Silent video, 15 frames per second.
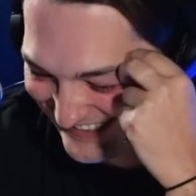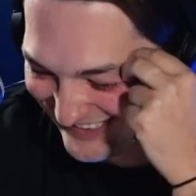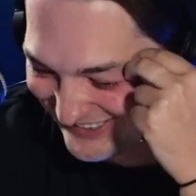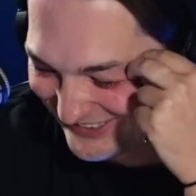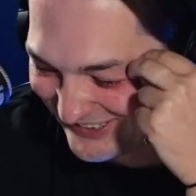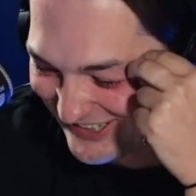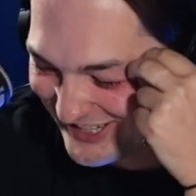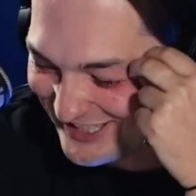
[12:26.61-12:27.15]

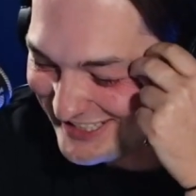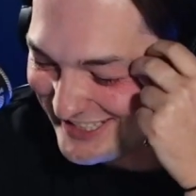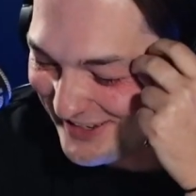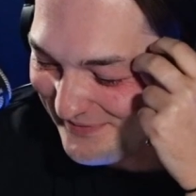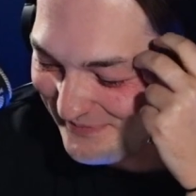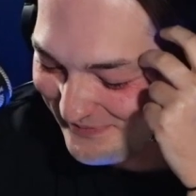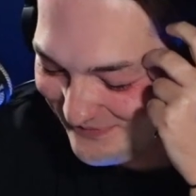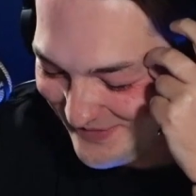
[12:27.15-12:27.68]
No, it's
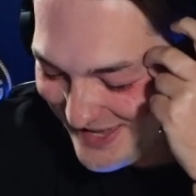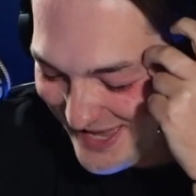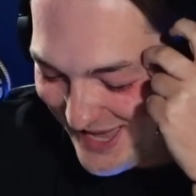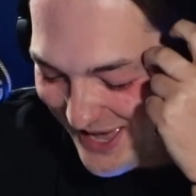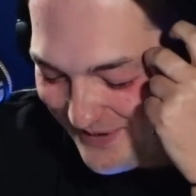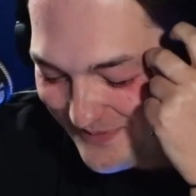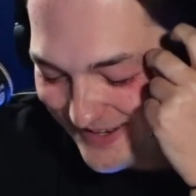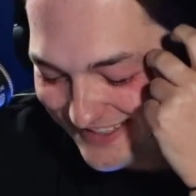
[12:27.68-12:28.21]
a
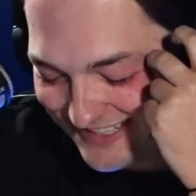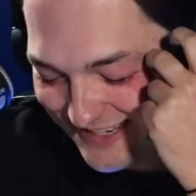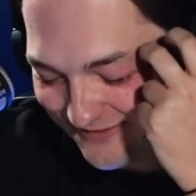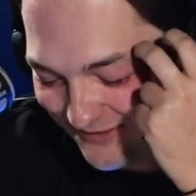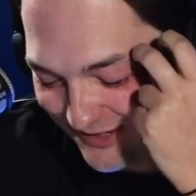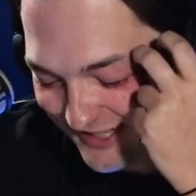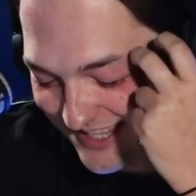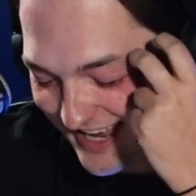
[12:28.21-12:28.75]
big name
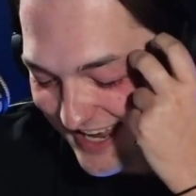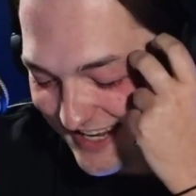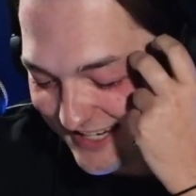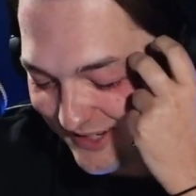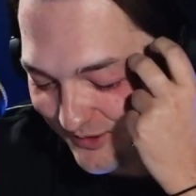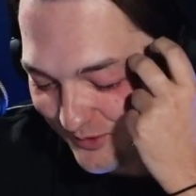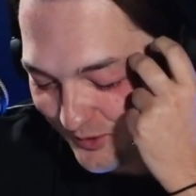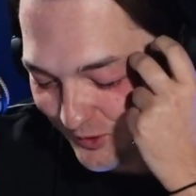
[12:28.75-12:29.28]
for a
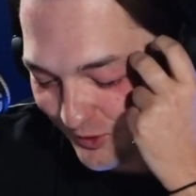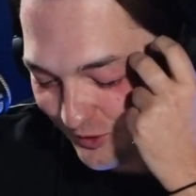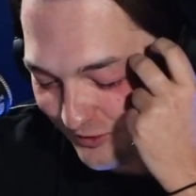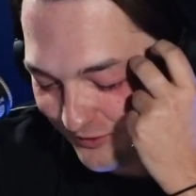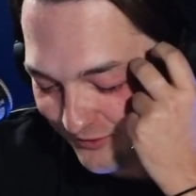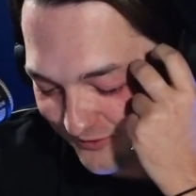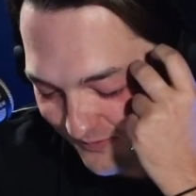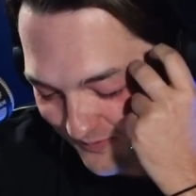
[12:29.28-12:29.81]
tiny role
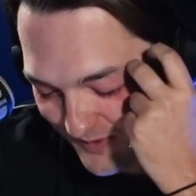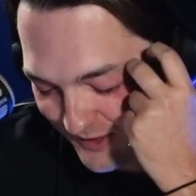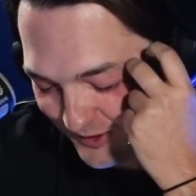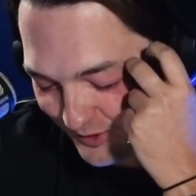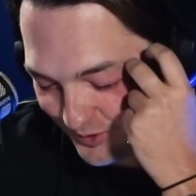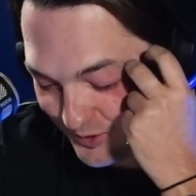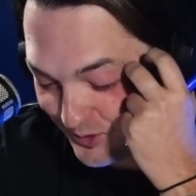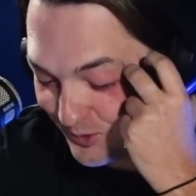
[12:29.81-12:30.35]
of
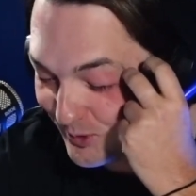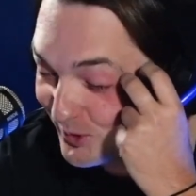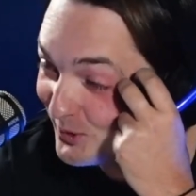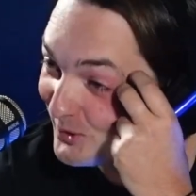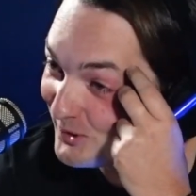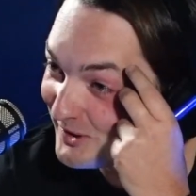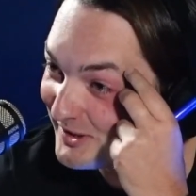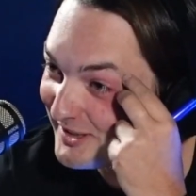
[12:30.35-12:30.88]
Mr.
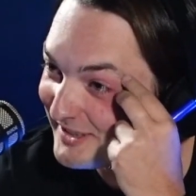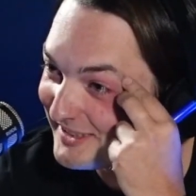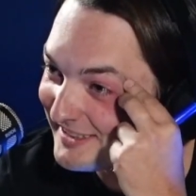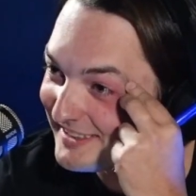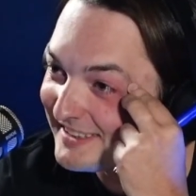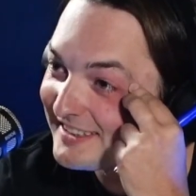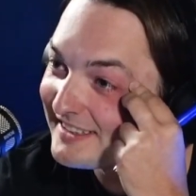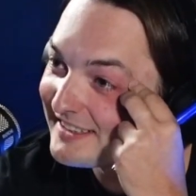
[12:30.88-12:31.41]
Solo,
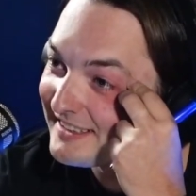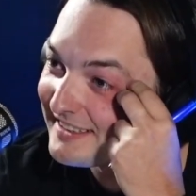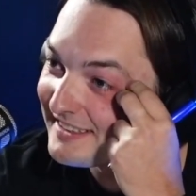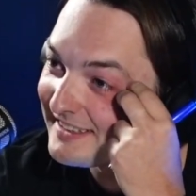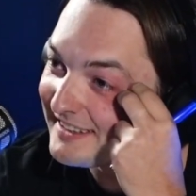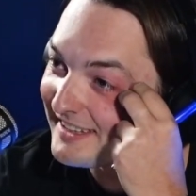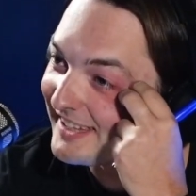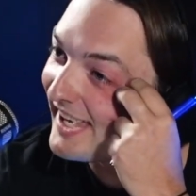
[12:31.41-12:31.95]

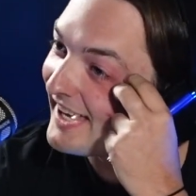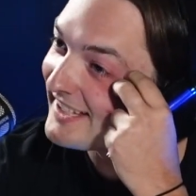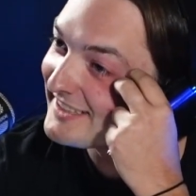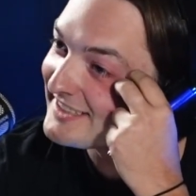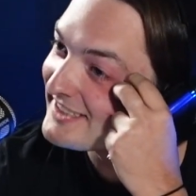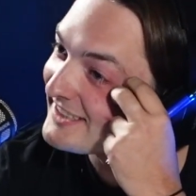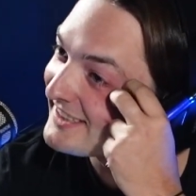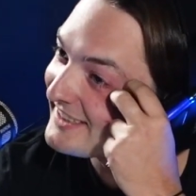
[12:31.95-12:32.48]
the
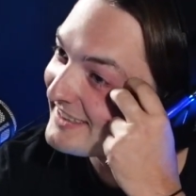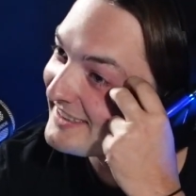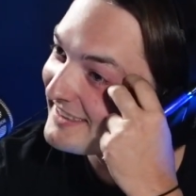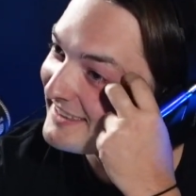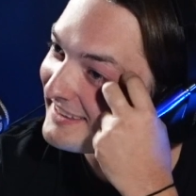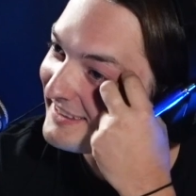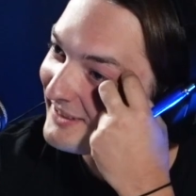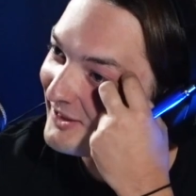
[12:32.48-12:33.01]
gangster
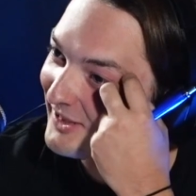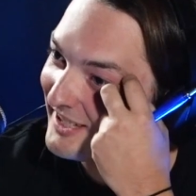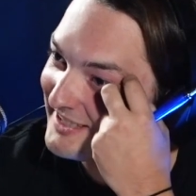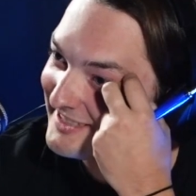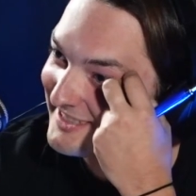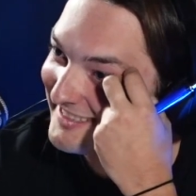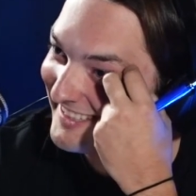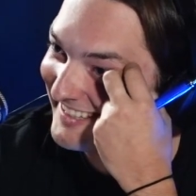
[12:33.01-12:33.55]
who
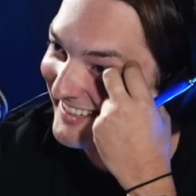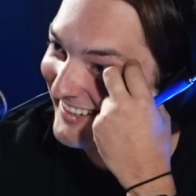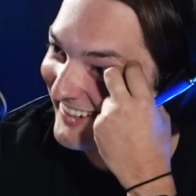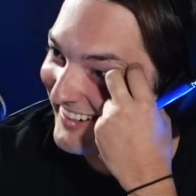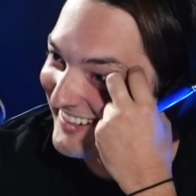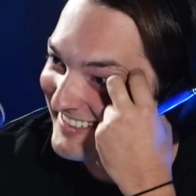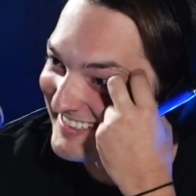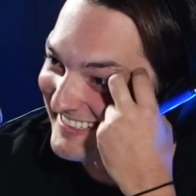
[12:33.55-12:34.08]
gets
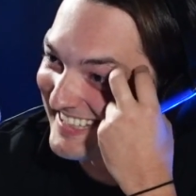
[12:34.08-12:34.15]
crushed.